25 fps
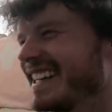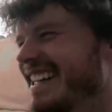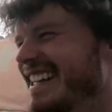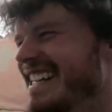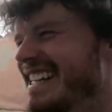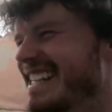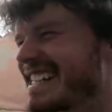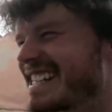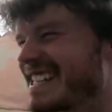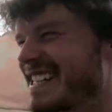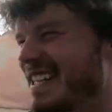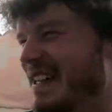
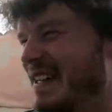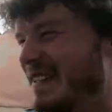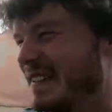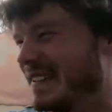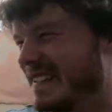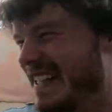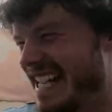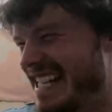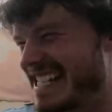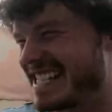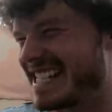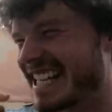So
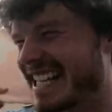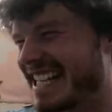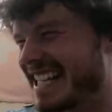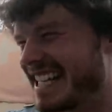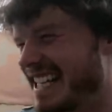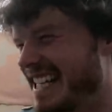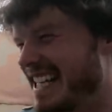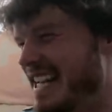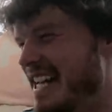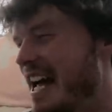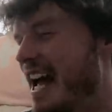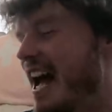
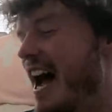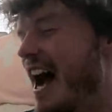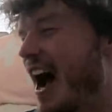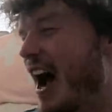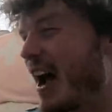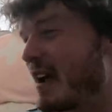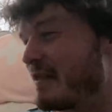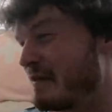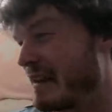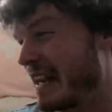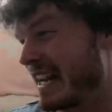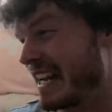basically,
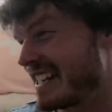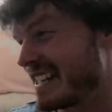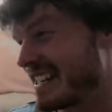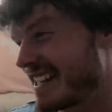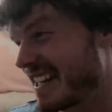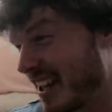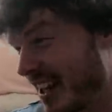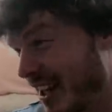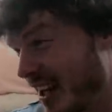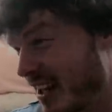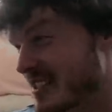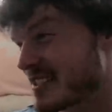I
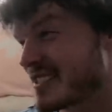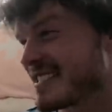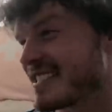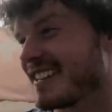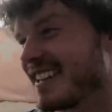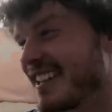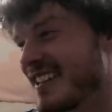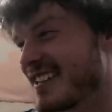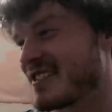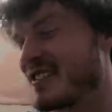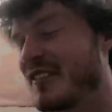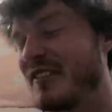made lots
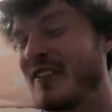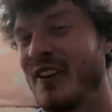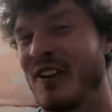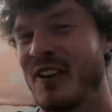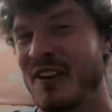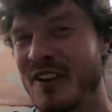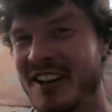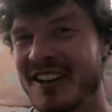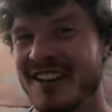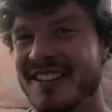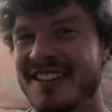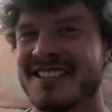and lots of
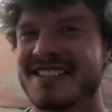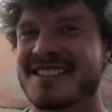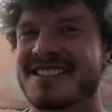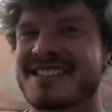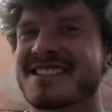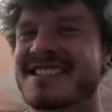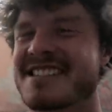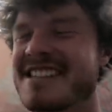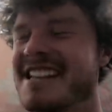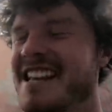phone calls.